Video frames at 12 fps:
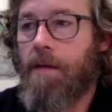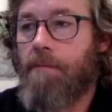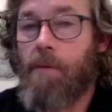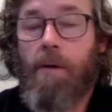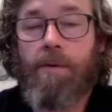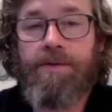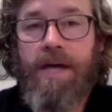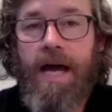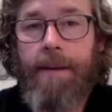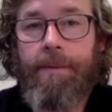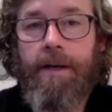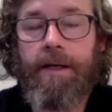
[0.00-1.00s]
But what was
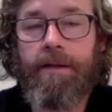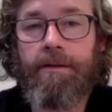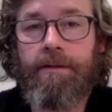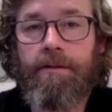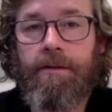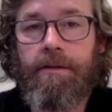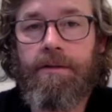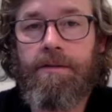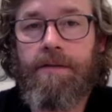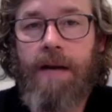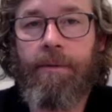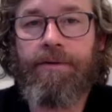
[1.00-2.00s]
happening
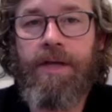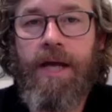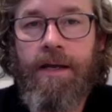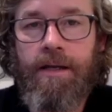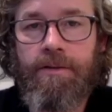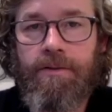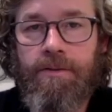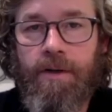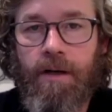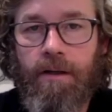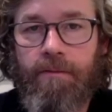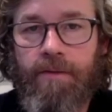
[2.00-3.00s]
simultaneous to
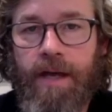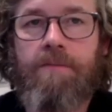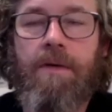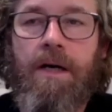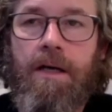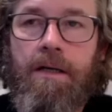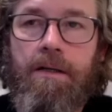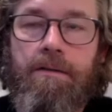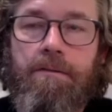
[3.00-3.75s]
all of that, my